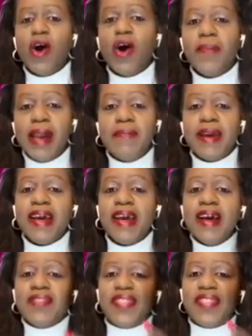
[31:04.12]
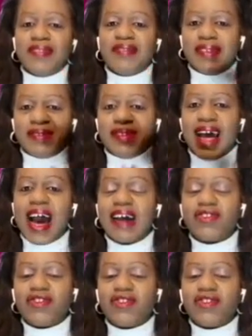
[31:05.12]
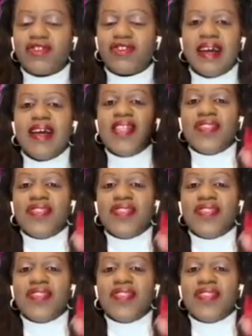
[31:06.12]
No, maybe this is actually